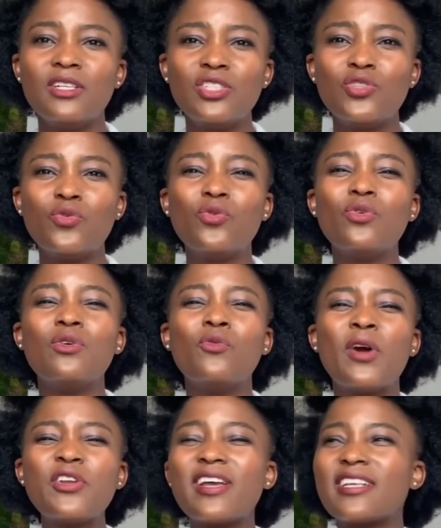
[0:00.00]
You,
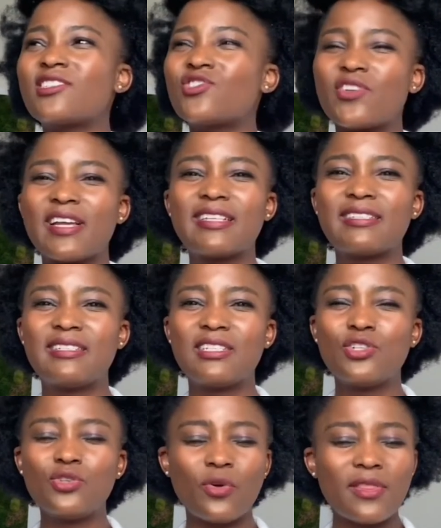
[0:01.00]
when you are stressed,
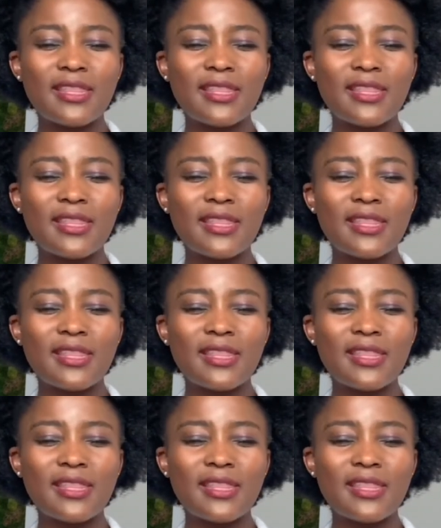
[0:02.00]
you don't